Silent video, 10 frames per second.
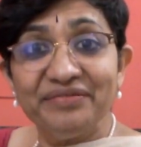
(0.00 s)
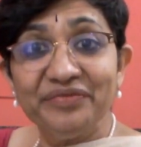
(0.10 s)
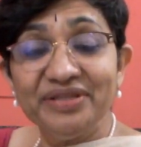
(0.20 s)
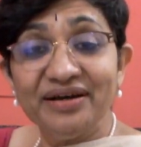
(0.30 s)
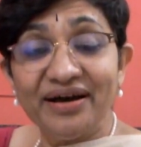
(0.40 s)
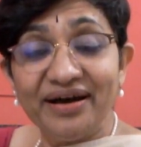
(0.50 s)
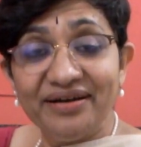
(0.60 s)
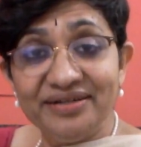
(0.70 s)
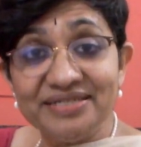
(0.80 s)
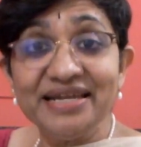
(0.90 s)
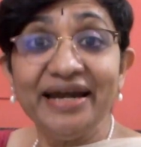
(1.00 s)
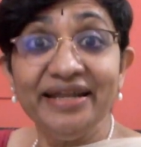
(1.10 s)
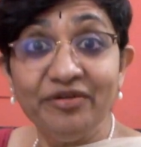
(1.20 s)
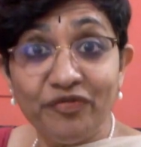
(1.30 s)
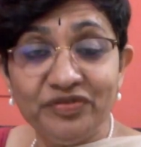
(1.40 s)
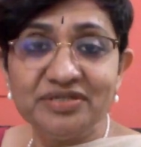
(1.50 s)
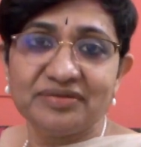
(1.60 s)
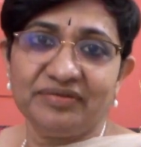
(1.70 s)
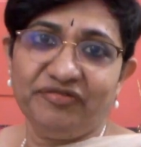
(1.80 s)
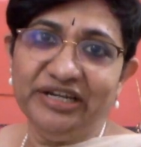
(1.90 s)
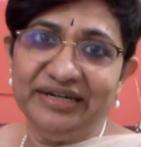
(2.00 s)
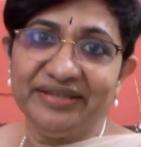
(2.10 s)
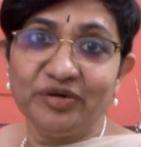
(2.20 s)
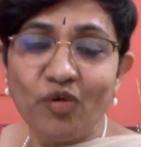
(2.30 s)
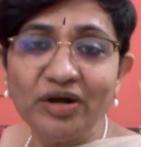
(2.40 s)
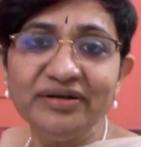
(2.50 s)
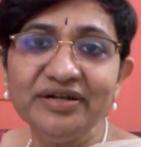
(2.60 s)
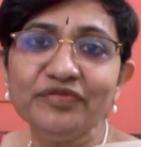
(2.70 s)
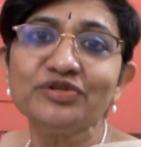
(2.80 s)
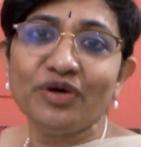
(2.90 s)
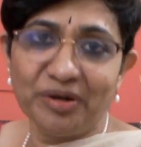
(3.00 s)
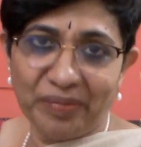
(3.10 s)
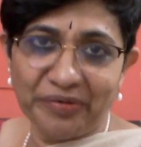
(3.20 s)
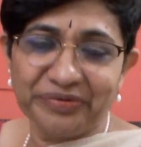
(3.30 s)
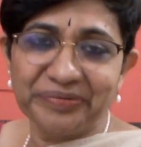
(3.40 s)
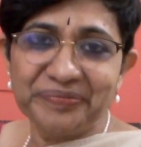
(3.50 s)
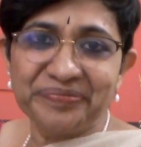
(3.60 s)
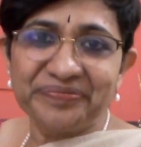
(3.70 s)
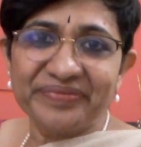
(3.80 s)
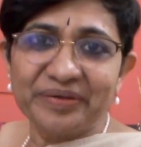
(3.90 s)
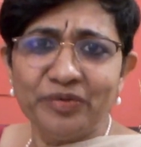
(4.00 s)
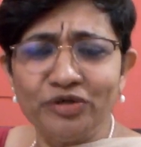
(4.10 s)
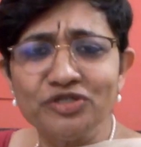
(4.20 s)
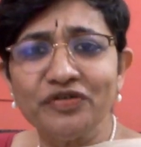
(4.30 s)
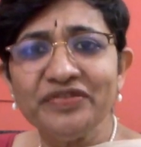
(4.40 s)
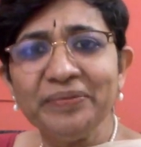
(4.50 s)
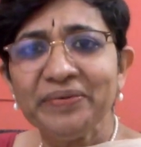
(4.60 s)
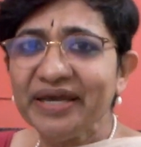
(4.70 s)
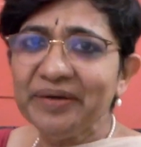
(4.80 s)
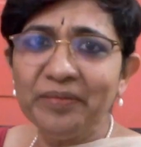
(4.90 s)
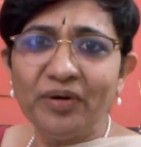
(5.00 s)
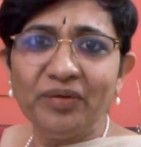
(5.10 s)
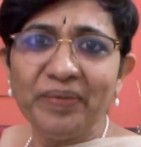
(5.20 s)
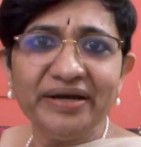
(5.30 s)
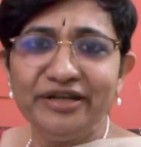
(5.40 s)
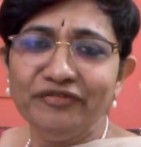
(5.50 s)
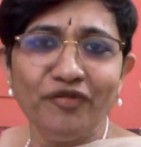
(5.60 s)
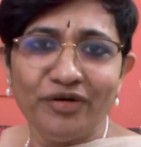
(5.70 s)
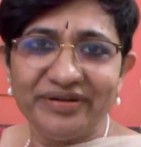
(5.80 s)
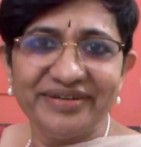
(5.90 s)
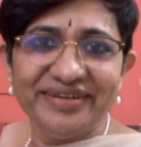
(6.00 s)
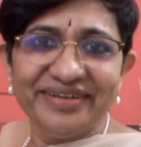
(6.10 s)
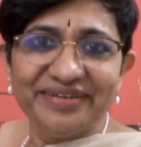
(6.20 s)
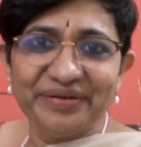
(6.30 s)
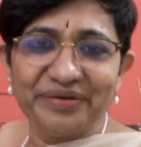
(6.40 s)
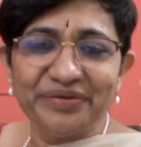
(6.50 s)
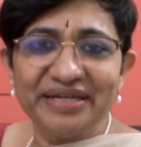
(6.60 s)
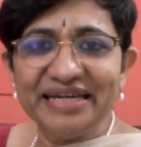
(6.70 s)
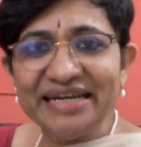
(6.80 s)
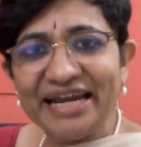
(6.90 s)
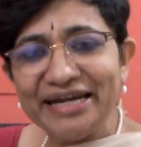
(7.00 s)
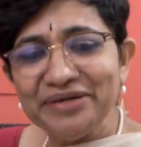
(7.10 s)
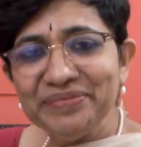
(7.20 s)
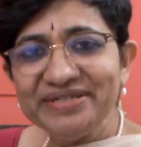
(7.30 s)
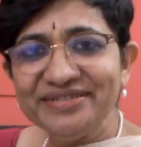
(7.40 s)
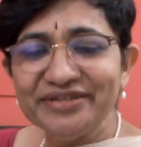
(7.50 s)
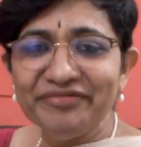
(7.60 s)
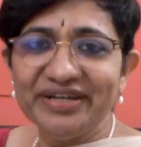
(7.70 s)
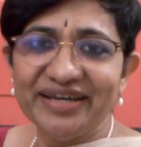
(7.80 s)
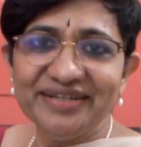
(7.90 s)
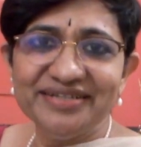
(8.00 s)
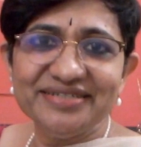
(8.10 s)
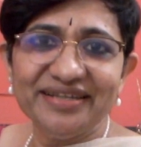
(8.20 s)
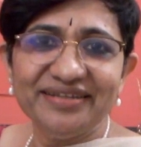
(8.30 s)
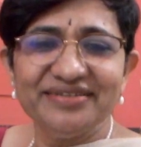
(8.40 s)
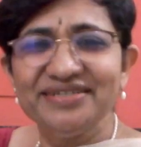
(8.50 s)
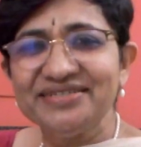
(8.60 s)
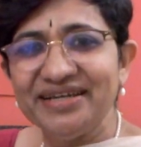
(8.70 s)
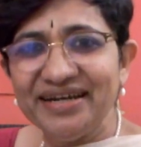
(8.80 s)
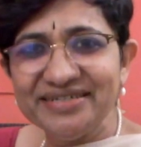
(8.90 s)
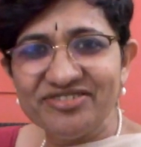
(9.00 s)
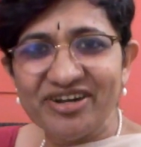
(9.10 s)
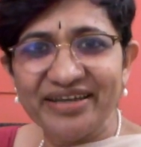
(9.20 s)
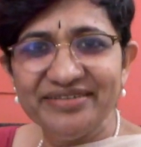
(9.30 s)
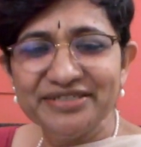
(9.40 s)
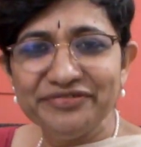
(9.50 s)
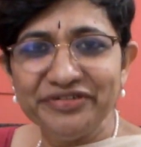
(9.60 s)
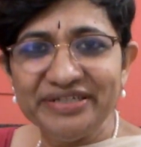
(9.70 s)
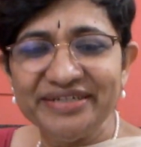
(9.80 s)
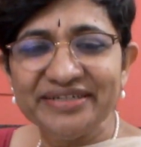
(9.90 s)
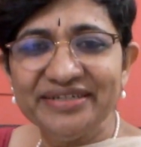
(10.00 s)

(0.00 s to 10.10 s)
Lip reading: with the understanding of this field, that what it was all about. Most of them came by default. They didn't get admission somewhere else, and they just said, let's try this field.